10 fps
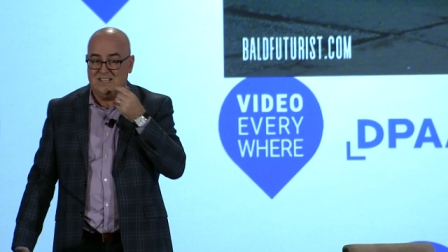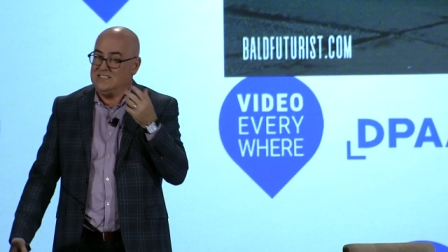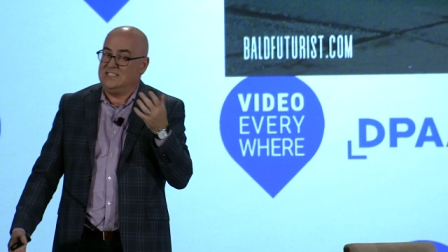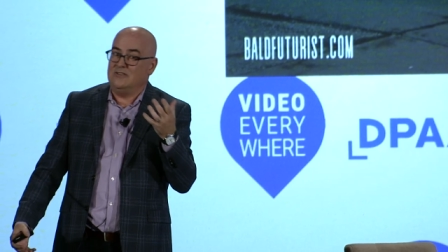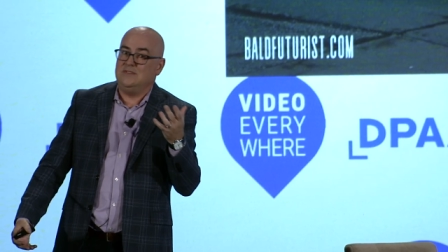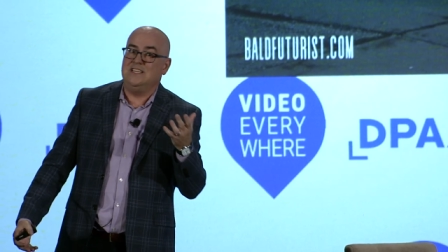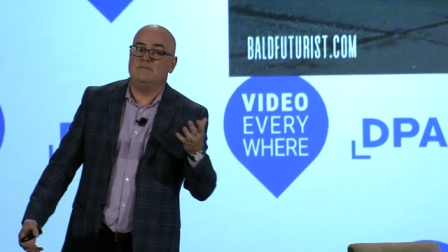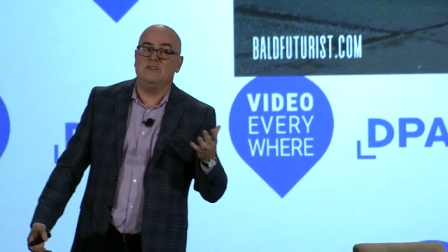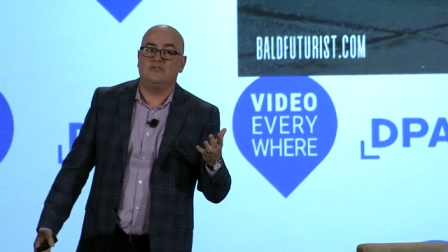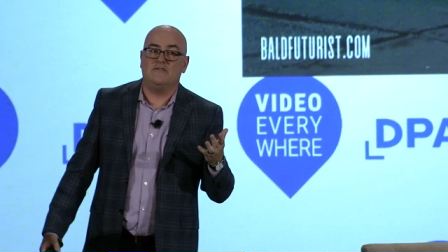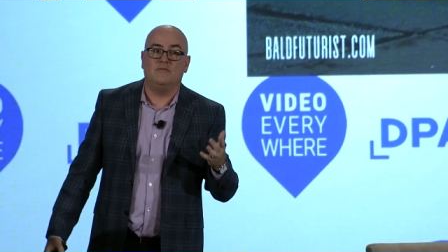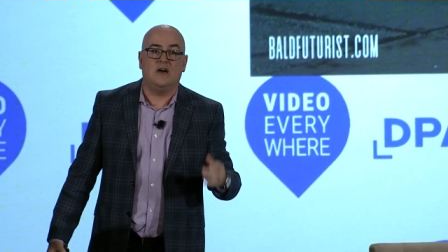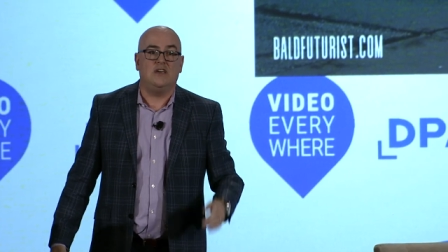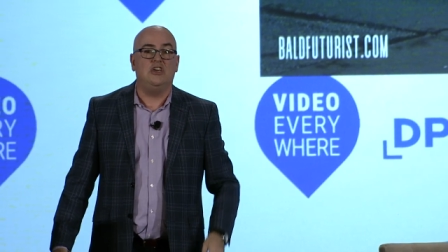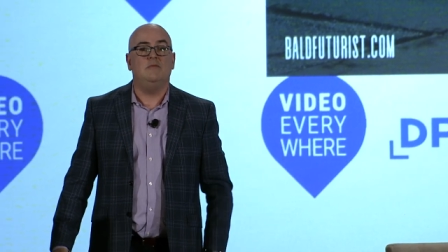don't need to be driven
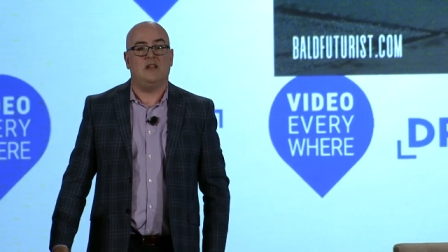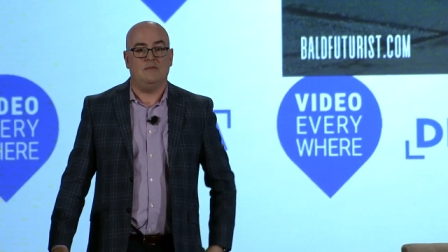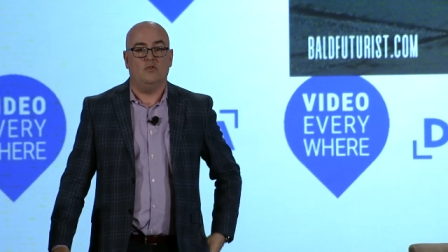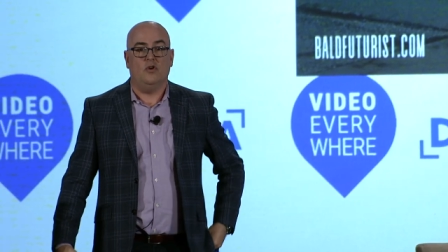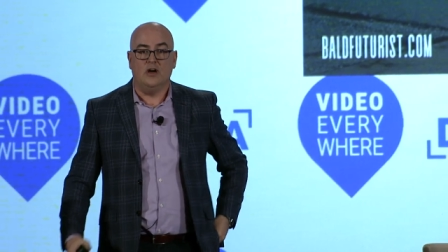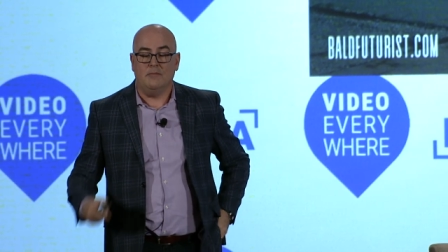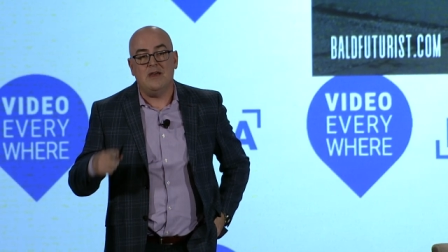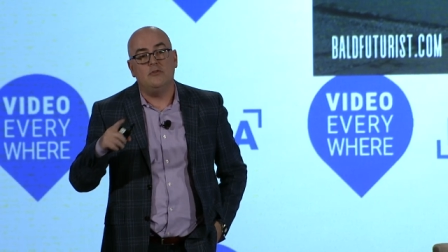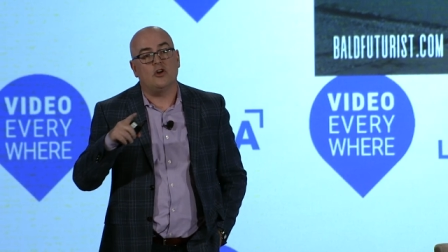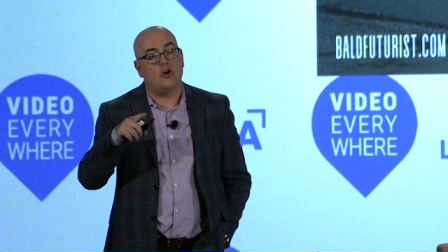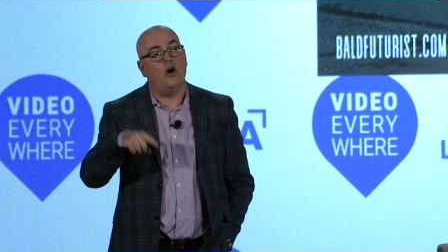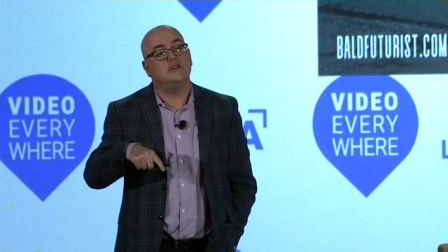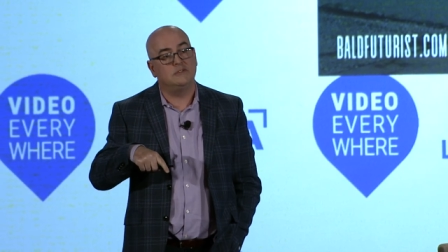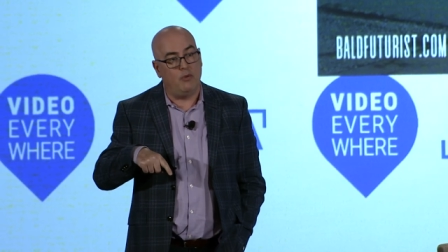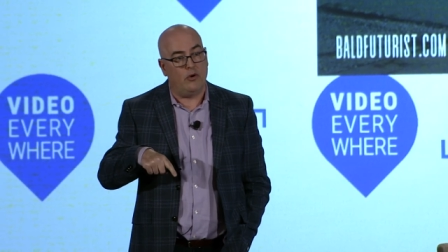by a human anymore. And maybe the
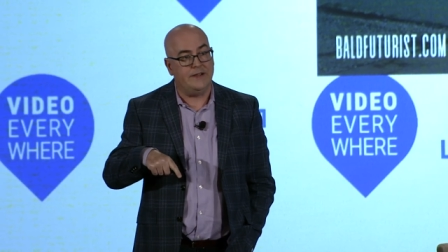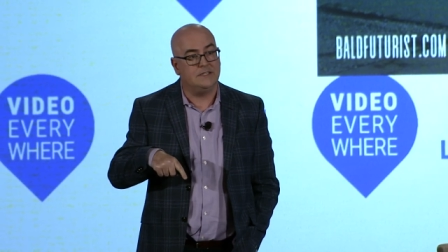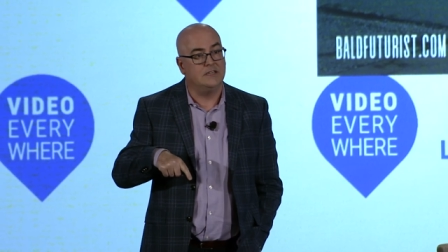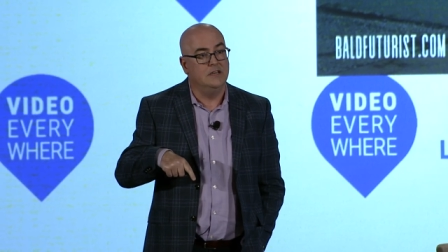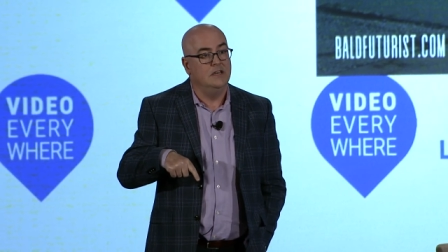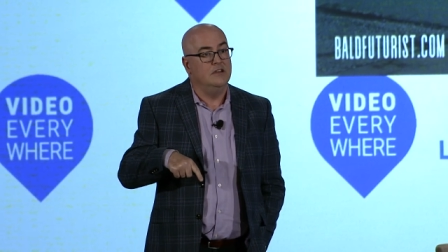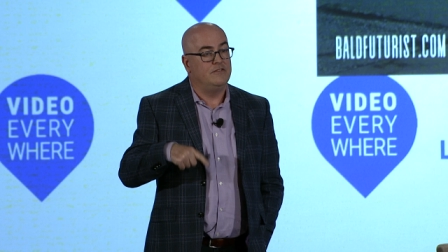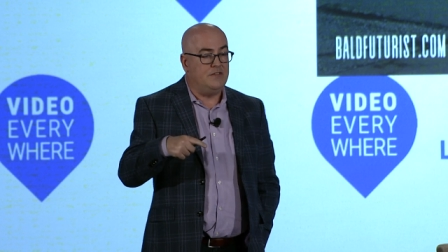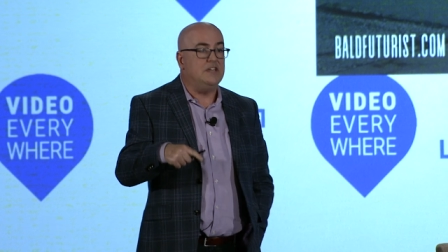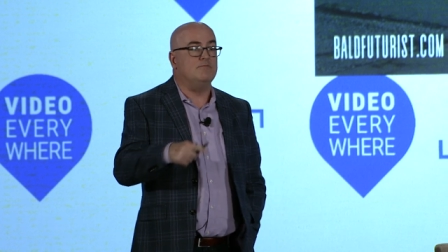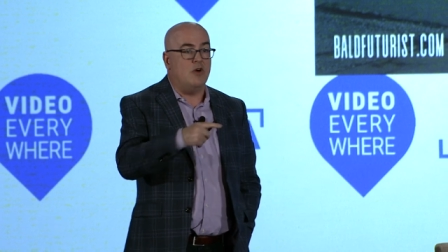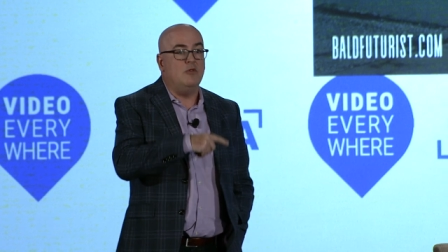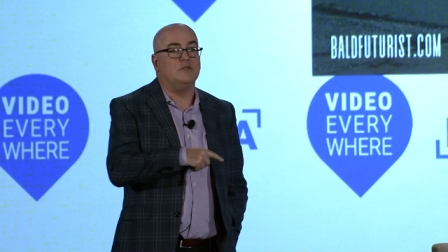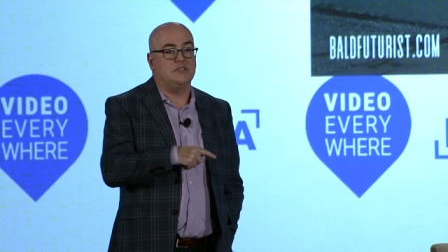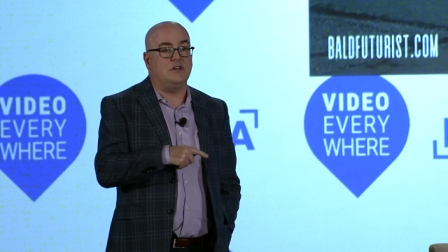cost point for these
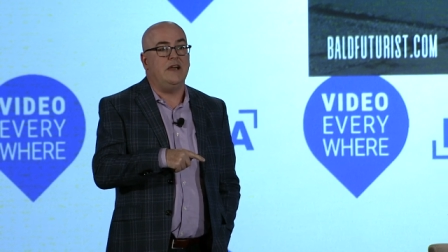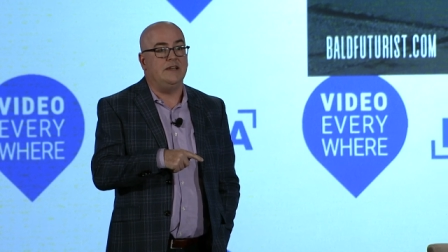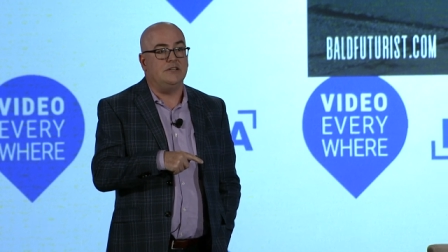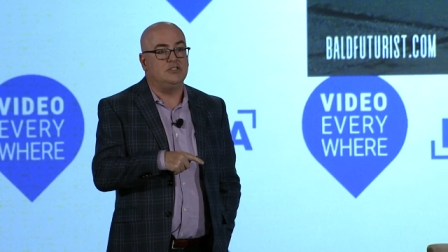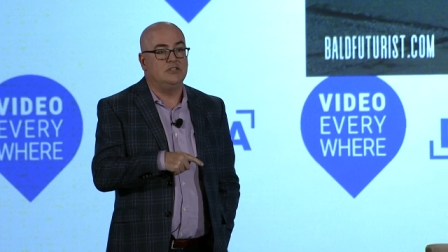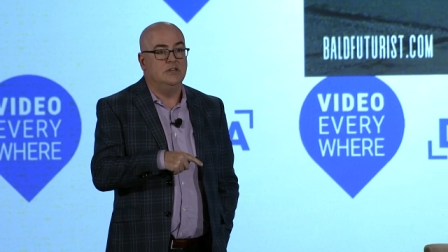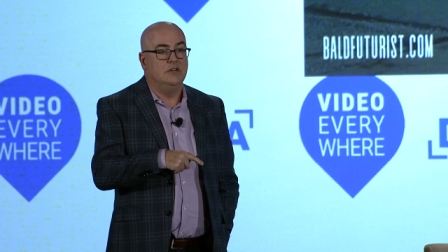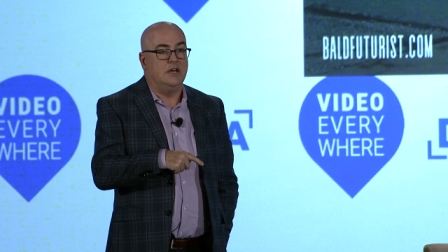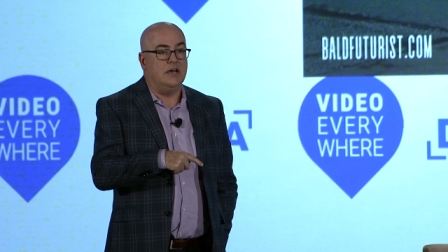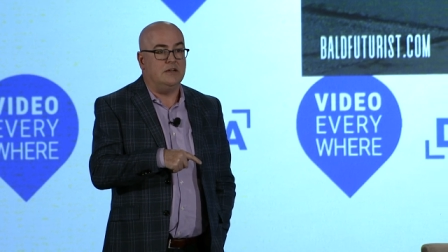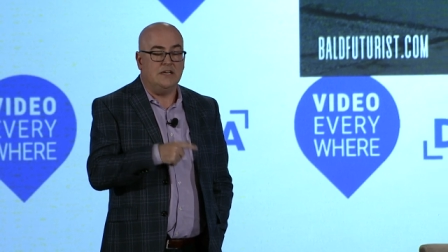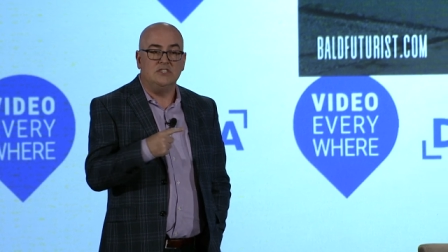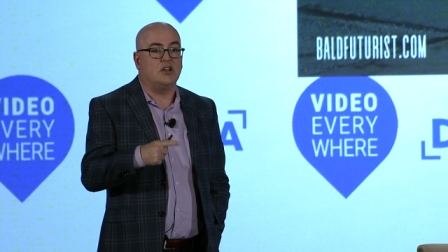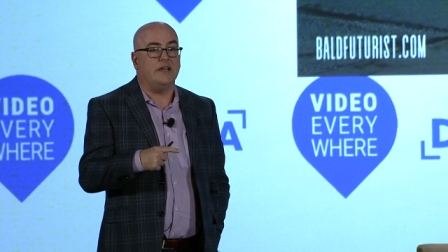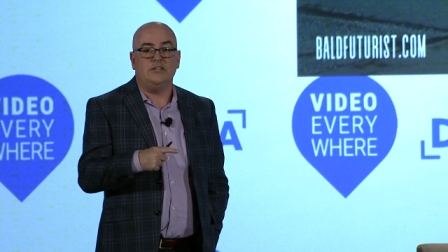mobile signage uh,
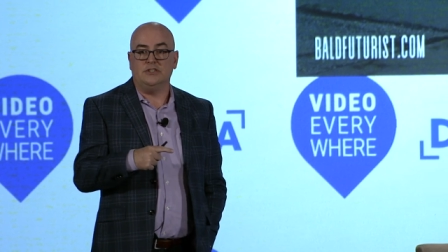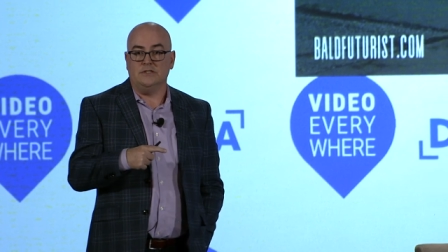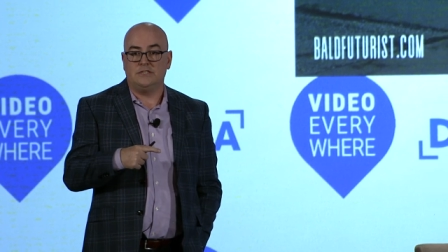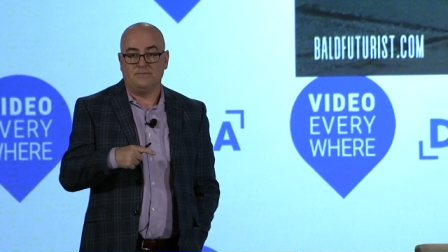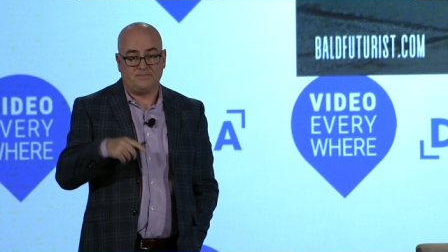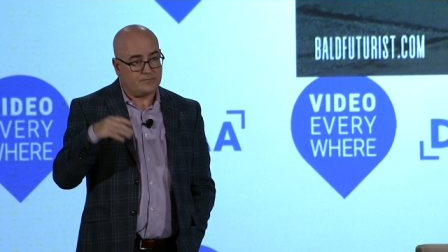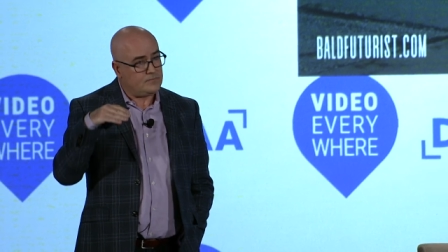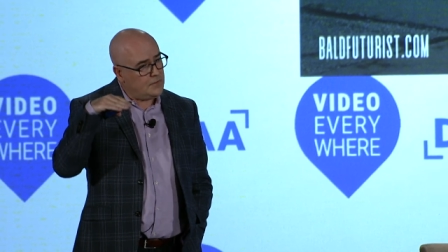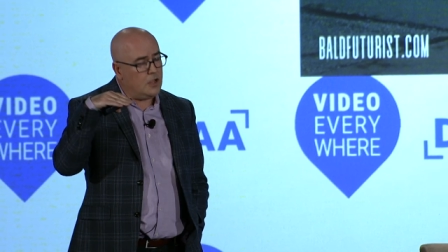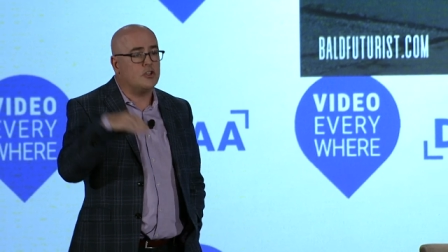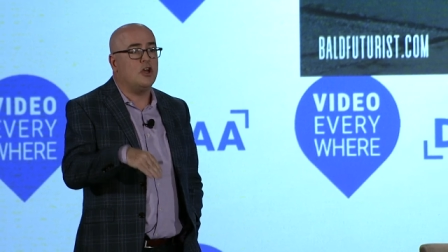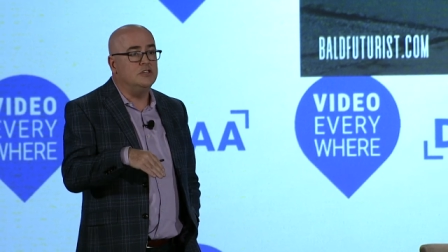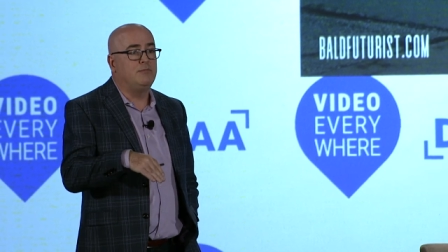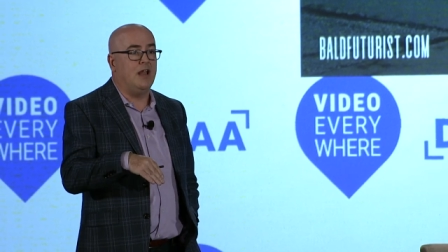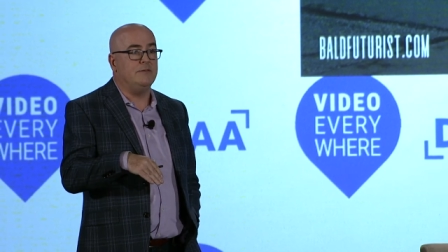installations
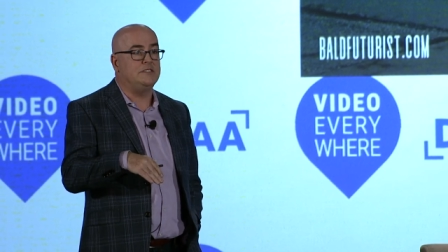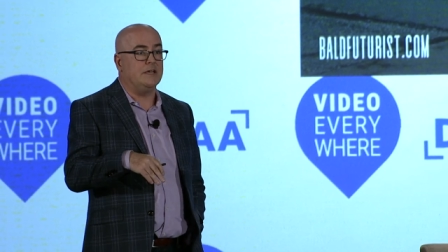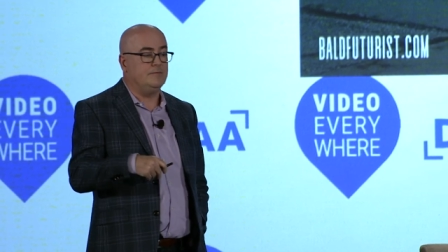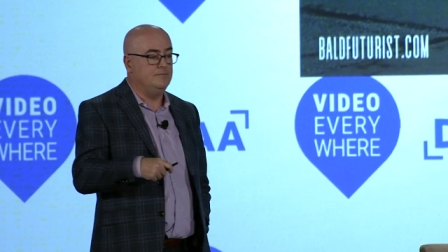goes plummeting.